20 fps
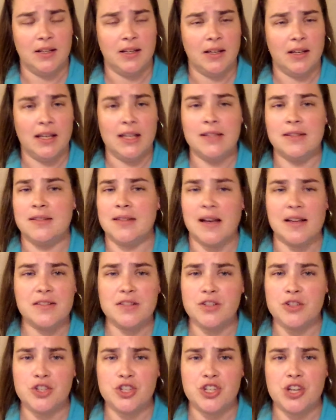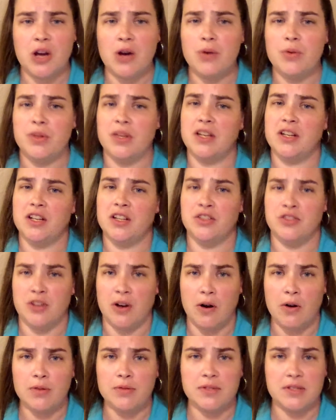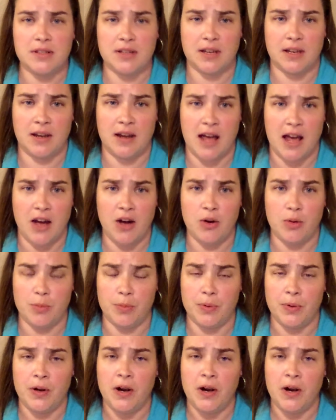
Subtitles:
It doesn't show that adults can help,